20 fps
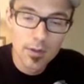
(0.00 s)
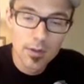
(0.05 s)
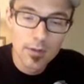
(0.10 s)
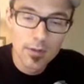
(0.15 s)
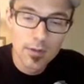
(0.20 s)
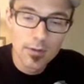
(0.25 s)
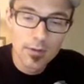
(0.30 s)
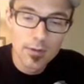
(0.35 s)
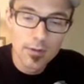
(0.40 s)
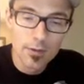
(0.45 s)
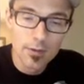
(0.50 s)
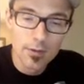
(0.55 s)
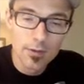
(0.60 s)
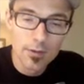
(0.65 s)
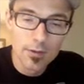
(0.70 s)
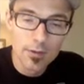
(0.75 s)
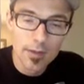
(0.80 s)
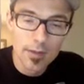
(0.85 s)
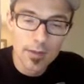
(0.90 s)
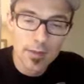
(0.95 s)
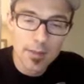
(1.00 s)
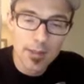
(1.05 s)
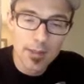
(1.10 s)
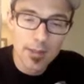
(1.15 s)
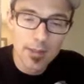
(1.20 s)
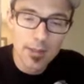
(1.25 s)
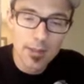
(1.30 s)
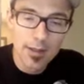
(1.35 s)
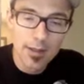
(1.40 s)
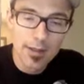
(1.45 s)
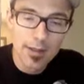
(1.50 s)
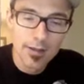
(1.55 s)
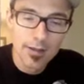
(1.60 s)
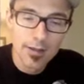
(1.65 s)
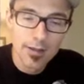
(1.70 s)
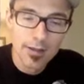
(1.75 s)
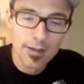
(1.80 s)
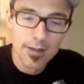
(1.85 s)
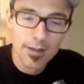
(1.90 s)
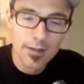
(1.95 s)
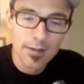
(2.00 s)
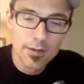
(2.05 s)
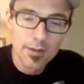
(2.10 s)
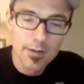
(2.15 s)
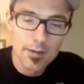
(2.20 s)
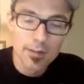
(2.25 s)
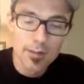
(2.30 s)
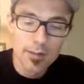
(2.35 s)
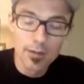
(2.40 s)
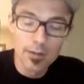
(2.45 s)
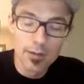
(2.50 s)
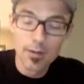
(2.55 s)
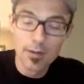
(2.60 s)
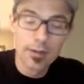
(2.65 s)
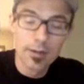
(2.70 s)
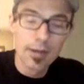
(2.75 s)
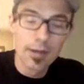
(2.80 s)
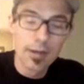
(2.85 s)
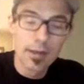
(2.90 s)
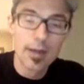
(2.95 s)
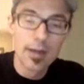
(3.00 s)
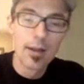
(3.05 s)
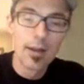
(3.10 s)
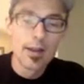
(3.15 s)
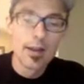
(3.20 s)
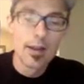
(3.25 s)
So am I cheating? It's up to you to decide.